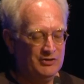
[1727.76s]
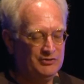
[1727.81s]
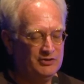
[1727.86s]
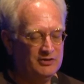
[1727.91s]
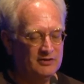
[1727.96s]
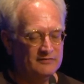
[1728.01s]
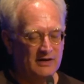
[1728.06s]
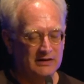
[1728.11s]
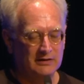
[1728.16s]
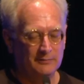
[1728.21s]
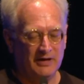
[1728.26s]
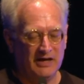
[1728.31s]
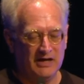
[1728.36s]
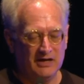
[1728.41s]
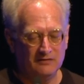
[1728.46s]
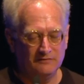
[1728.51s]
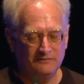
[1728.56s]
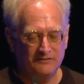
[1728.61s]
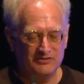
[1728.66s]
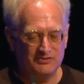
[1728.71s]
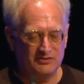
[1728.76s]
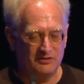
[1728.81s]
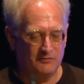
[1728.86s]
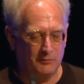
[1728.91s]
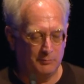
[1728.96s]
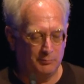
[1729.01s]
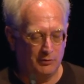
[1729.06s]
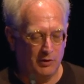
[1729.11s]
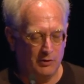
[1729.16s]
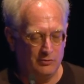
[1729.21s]
to develop innovative
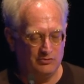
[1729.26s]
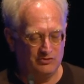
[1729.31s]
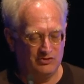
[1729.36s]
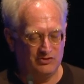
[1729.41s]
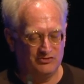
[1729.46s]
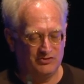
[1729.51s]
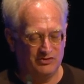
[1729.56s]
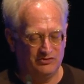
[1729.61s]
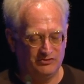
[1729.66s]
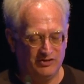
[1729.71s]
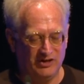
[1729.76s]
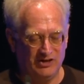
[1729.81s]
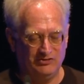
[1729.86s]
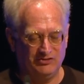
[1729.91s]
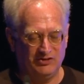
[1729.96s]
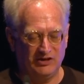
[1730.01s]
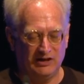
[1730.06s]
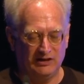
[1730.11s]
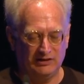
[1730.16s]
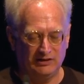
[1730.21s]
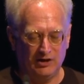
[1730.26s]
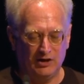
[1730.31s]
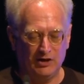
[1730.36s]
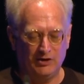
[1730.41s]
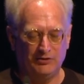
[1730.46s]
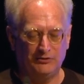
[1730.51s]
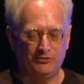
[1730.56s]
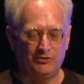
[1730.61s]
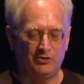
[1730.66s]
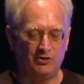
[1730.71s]
approaches to teaching and
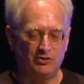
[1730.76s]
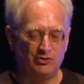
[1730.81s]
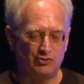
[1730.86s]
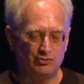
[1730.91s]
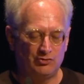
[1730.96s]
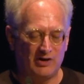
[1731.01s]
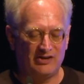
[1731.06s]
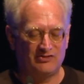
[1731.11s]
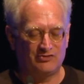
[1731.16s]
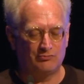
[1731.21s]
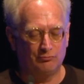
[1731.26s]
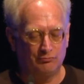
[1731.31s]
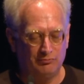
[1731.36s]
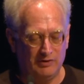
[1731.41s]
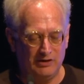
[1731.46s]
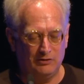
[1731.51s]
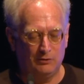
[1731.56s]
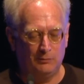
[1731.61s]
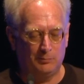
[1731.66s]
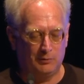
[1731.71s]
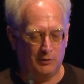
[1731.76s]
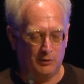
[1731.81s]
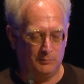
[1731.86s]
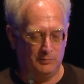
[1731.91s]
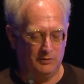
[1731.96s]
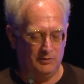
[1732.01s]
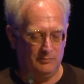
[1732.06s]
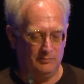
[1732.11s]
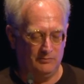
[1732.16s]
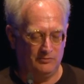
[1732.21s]
learning that address real
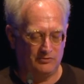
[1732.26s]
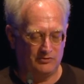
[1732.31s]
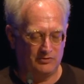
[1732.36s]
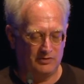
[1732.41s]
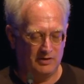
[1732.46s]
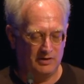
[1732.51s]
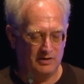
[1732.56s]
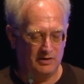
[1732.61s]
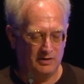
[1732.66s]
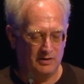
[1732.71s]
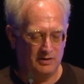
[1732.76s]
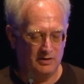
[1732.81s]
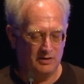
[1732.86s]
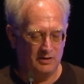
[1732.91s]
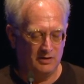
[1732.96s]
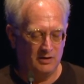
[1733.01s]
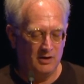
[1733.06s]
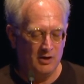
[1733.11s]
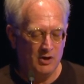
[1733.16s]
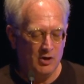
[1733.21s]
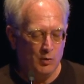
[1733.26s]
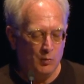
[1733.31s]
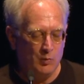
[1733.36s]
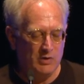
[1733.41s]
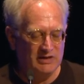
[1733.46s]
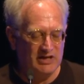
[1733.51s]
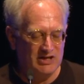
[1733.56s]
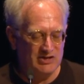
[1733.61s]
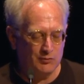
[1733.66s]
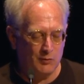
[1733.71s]
problems.
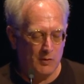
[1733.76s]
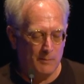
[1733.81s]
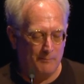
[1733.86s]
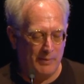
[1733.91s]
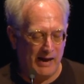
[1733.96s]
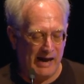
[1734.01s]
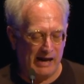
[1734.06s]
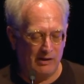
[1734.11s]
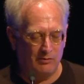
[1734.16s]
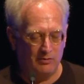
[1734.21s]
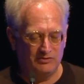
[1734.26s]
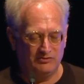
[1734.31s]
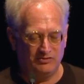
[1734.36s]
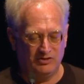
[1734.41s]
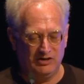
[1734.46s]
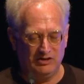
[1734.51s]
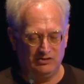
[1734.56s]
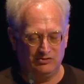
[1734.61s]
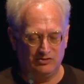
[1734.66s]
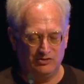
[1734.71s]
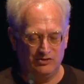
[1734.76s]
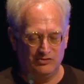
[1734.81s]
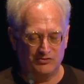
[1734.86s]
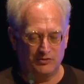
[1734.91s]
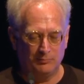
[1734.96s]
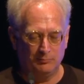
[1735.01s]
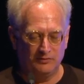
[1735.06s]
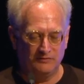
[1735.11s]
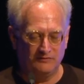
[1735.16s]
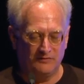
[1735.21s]
We need to empower teachers
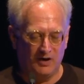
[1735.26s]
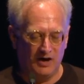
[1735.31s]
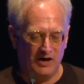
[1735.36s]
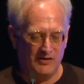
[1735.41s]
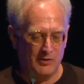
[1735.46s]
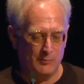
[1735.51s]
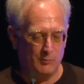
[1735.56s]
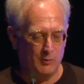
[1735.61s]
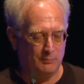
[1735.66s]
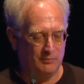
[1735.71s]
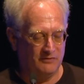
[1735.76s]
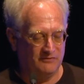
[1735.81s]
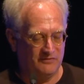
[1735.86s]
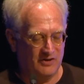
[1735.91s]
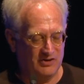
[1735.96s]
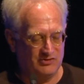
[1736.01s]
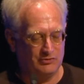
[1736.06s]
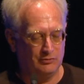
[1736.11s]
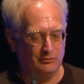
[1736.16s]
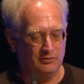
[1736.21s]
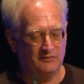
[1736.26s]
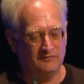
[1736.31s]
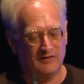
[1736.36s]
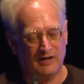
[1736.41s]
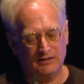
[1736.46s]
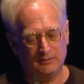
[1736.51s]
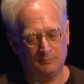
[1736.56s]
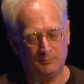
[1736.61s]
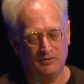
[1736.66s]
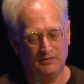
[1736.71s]
and provide them with professional
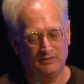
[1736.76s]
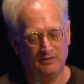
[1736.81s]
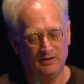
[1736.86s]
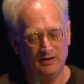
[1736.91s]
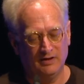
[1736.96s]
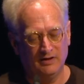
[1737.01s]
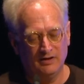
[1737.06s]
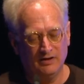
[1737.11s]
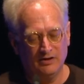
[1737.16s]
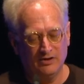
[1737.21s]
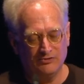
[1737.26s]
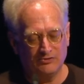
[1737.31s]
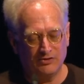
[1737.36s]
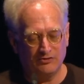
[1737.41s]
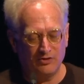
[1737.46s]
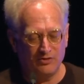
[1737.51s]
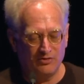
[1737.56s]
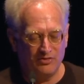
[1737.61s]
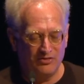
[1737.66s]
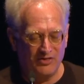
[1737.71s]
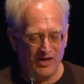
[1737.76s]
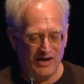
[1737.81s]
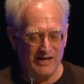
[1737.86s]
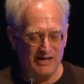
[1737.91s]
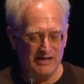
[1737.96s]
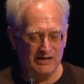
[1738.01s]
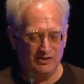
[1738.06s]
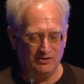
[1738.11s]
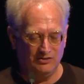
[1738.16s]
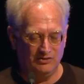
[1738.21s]
development so that
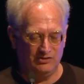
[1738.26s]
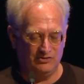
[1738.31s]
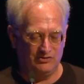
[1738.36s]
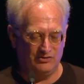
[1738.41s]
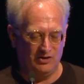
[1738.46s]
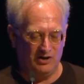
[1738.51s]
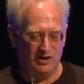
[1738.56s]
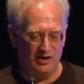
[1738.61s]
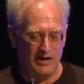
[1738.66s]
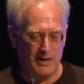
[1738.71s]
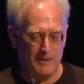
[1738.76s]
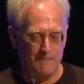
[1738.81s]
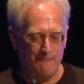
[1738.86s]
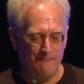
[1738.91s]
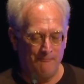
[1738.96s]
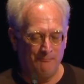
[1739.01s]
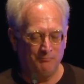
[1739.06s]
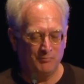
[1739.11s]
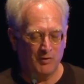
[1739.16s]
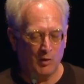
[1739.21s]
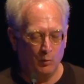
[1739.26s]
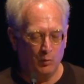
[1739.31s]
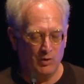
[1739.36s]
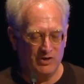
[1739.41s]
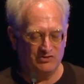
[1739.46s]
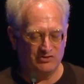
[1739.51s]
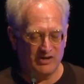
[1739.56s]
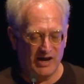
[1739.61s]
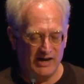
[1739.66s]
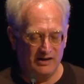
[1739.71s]
they can decide
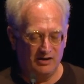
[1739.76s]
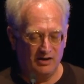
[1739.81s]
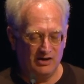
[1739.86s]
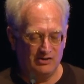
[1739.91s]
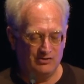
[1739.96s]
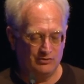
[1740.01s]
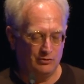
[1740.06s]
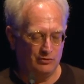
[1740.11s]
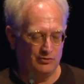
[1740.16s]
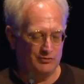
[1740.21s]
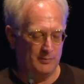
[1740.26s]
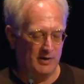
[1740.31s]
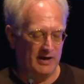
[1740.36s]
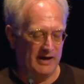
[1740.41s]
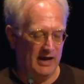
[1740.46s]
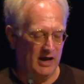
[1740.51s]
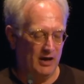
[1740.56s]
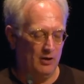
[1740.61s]
which AI tools might